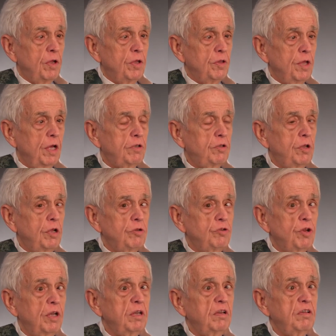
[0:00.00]
That
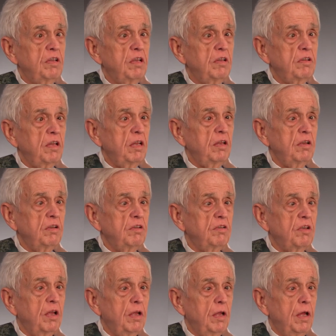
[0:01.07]
Genesis
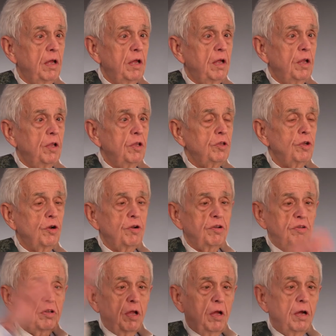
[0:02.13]
is,
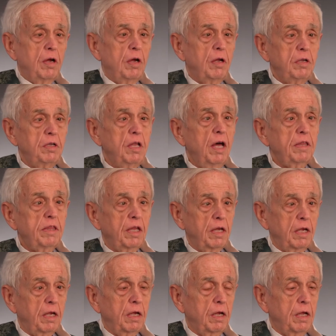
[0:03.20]
there's
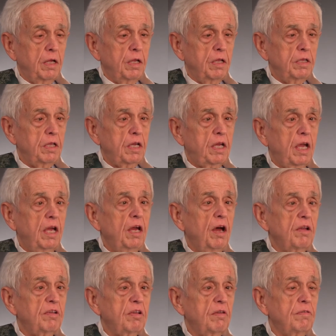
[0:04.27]
nothing, the
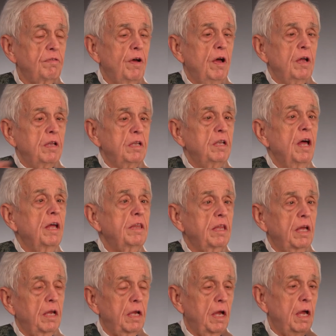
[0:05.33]
chaos of
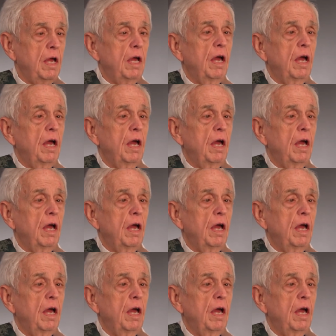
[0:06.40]
nothing.